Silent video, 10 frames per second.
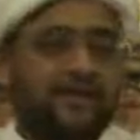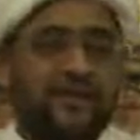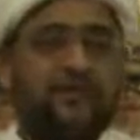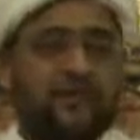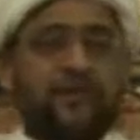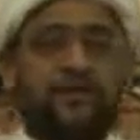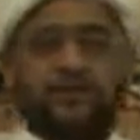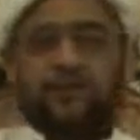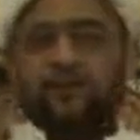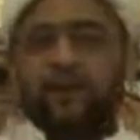And she wanted
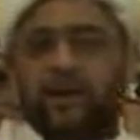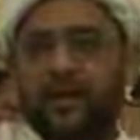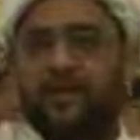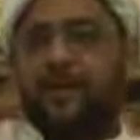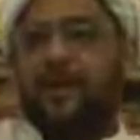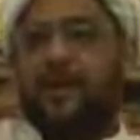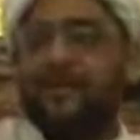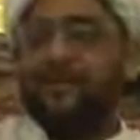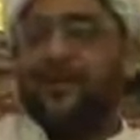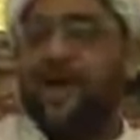to, and
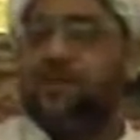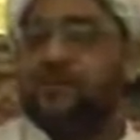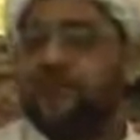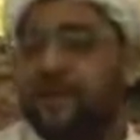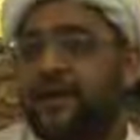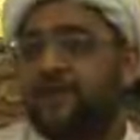at the time she